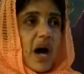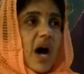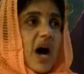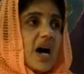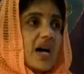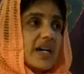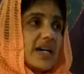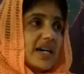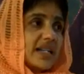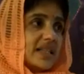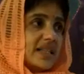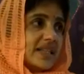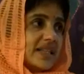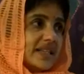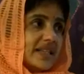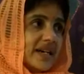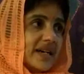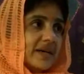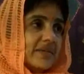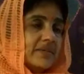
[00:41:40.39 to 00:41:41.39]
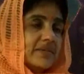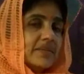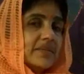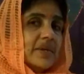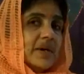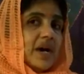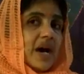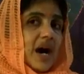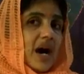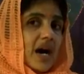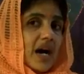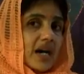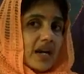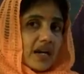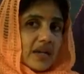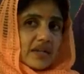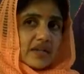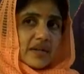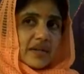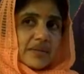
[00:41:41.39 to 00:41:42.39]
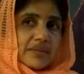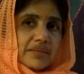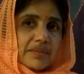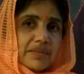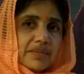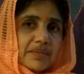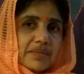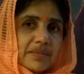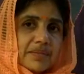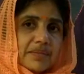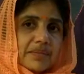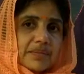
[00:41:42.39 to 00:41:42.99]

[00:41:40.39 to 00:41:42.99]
agandham, arasam,